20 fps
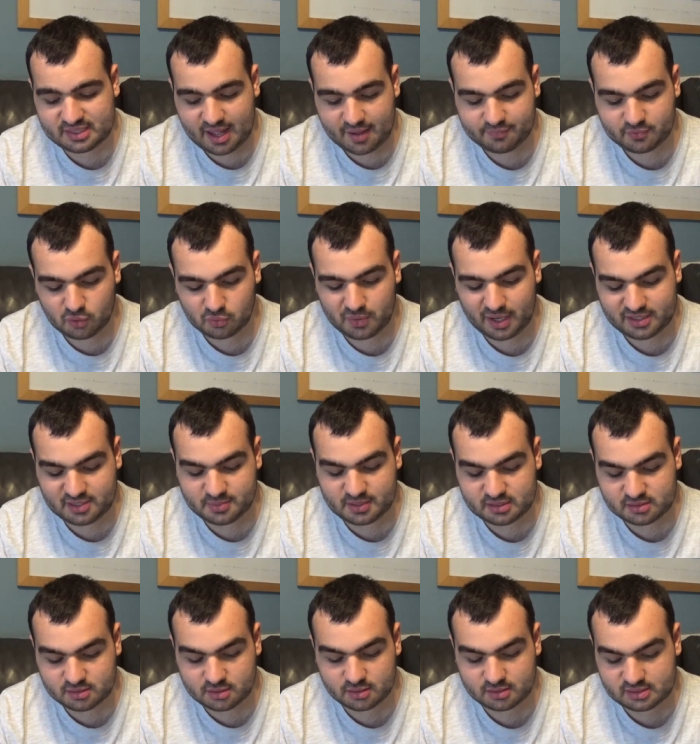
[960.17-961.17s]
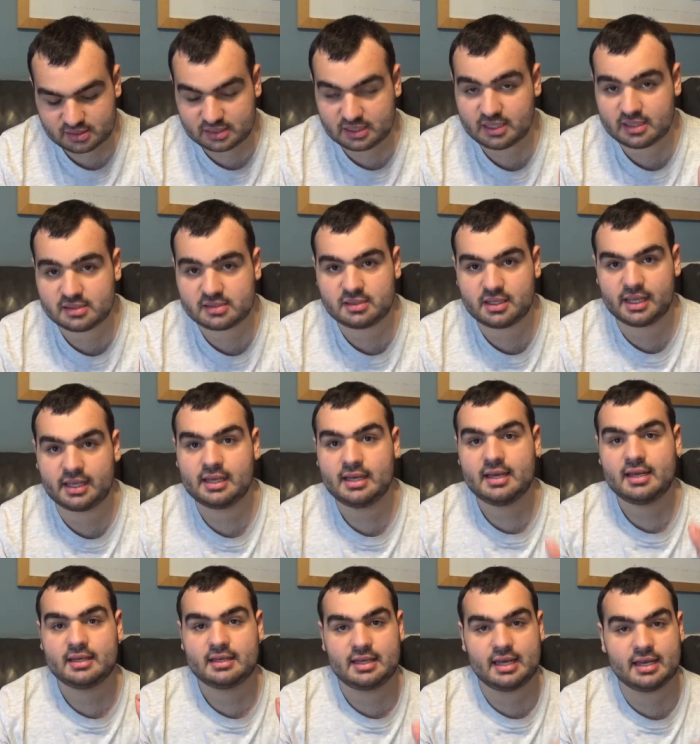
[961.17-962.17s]
that have no right to be as good as it is. Like,
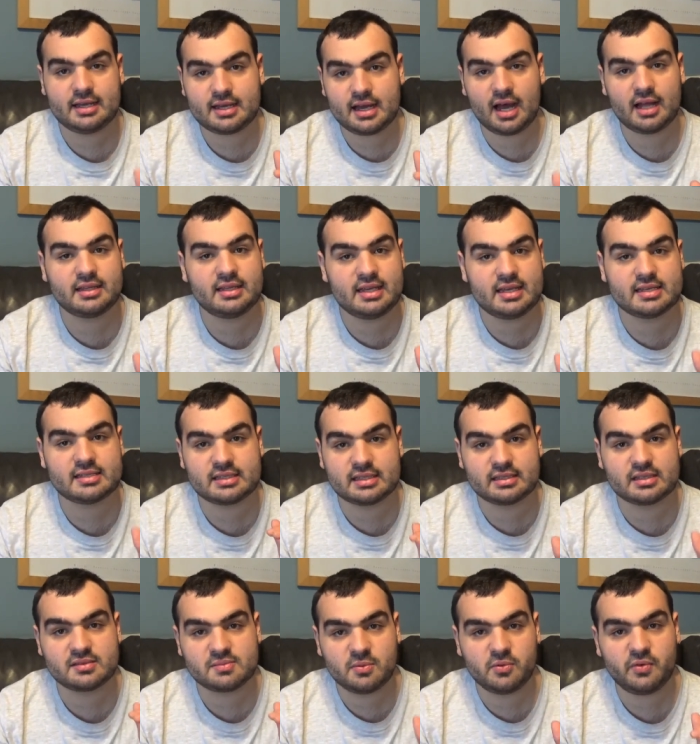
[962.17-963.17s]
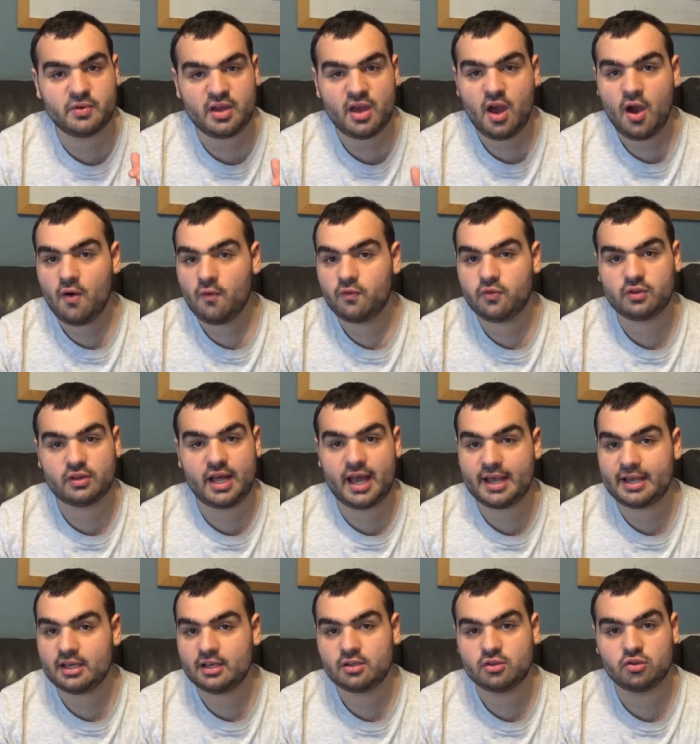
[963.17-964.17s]
Kid Cudi is in this movie for,
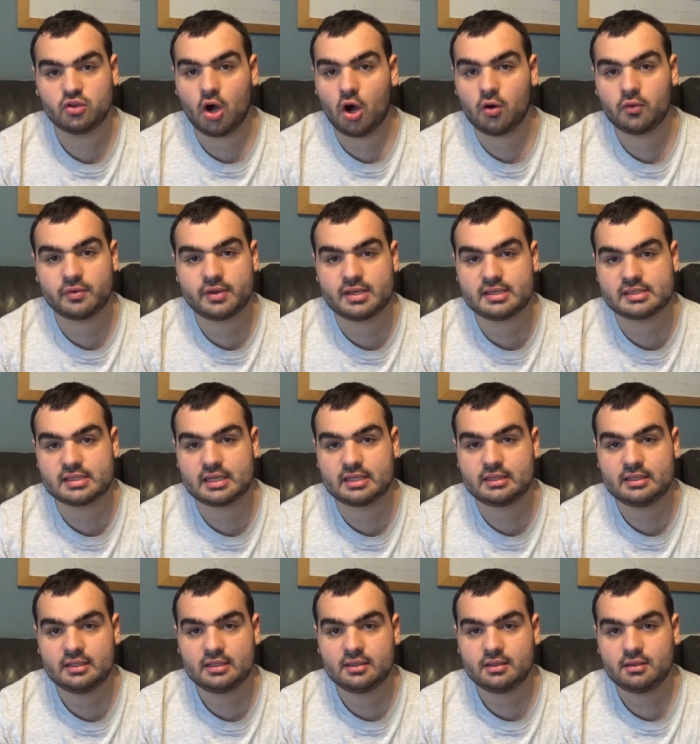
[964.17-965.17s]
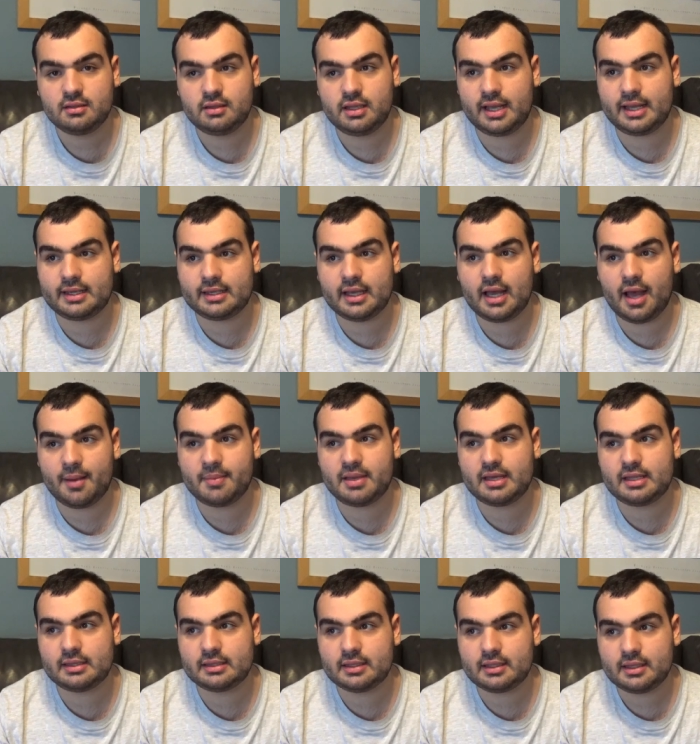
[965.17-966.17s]
like, no reason. Like, I
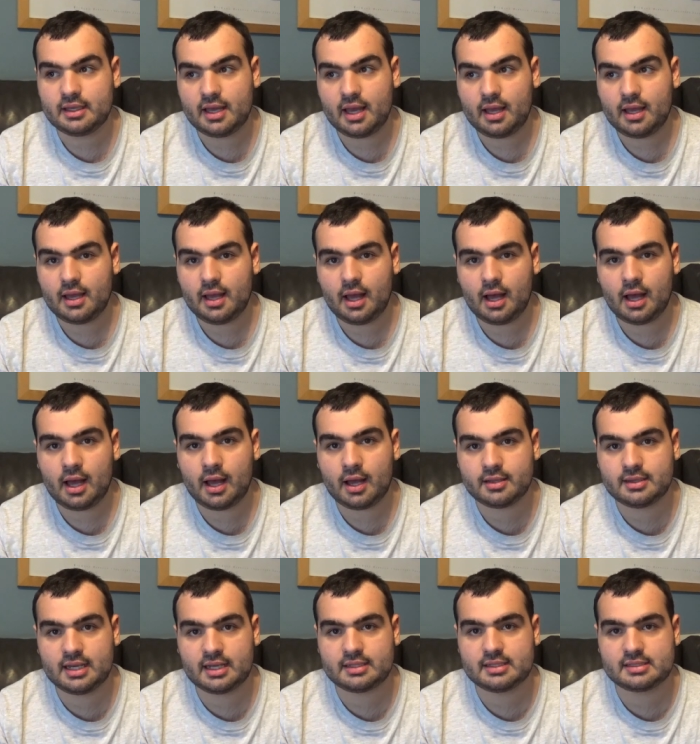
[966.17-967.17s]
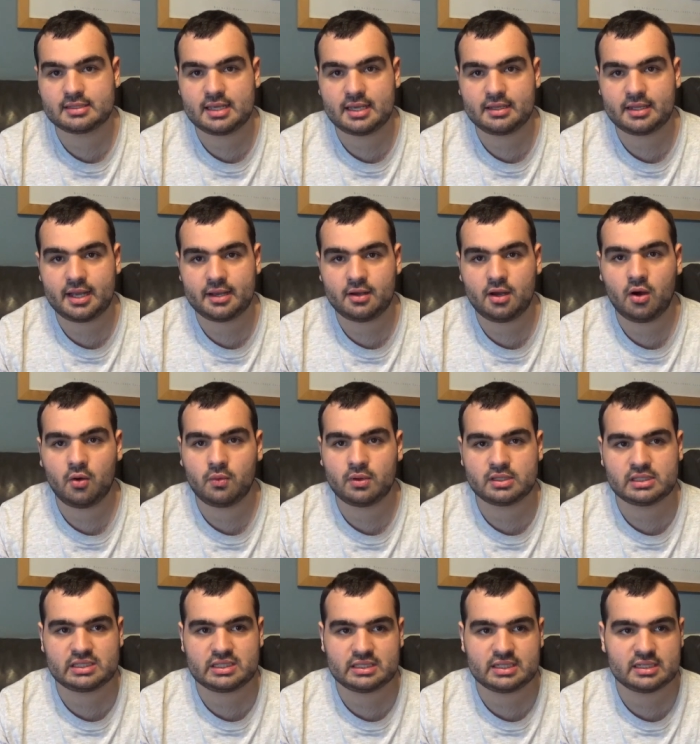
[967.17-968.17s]
mean, not to say, like, oh, what
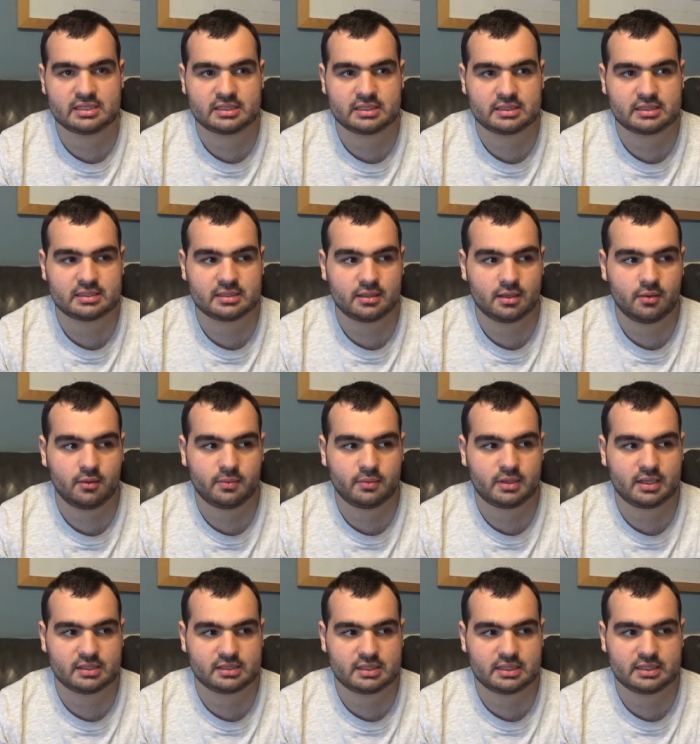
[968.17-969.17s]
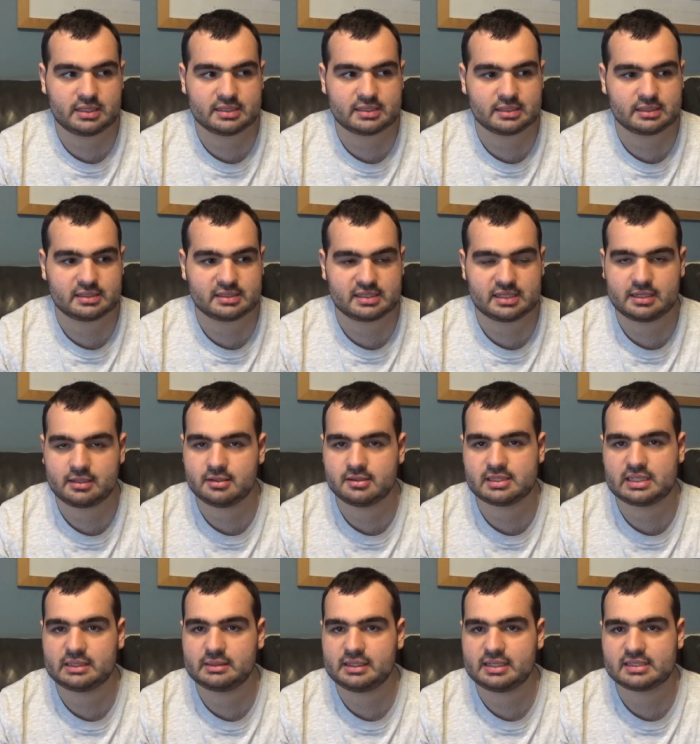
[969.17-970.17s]
is he doesn't, because he doesn't sing or
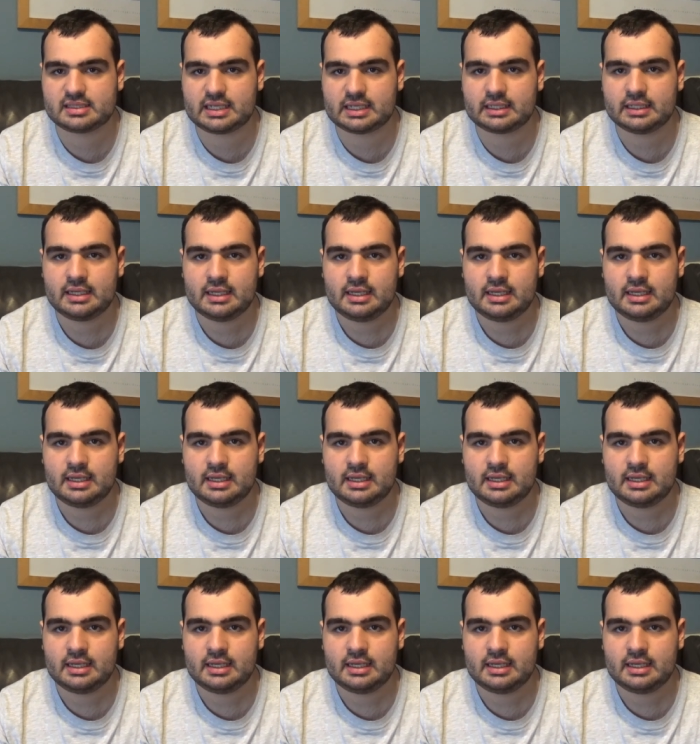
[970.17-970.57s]
something. It's like,